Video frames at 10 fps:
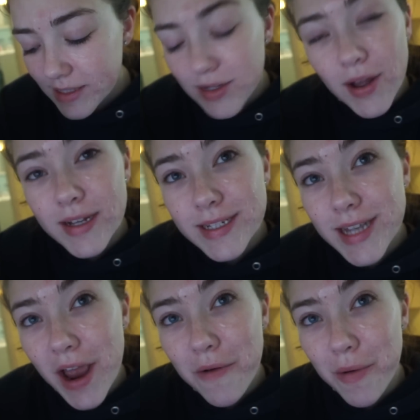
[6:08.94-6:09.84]
It's not
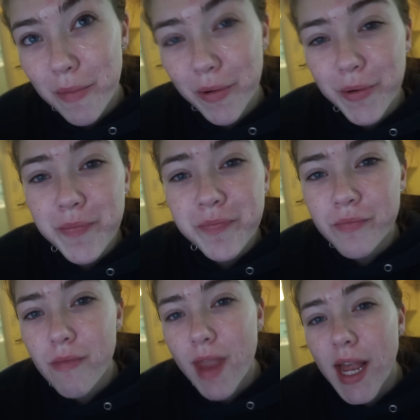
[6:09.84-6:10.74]
terrible.
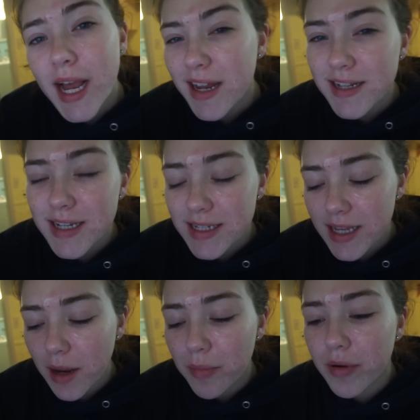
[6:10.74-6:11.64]
Kind of tastes
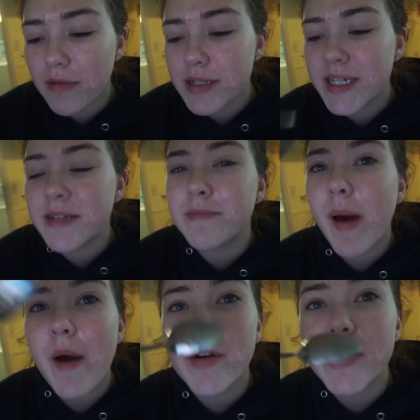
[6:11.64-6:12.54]
like a protein
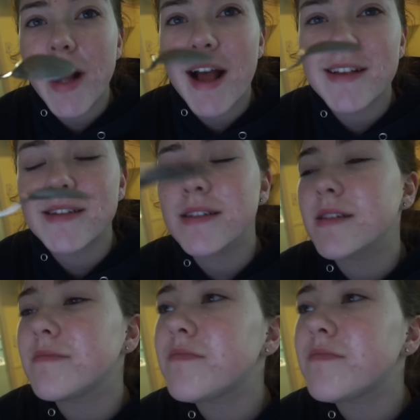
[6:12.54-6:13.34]
powder-esque